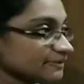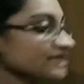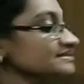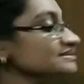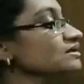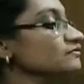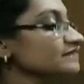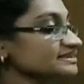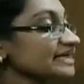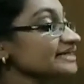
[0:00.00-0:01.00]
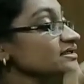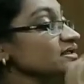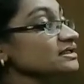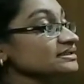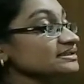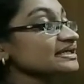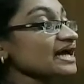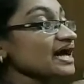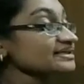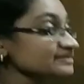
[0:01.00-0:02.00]
means we said the
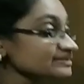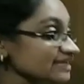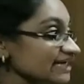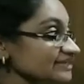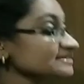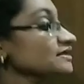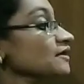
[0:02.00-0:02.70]
large sized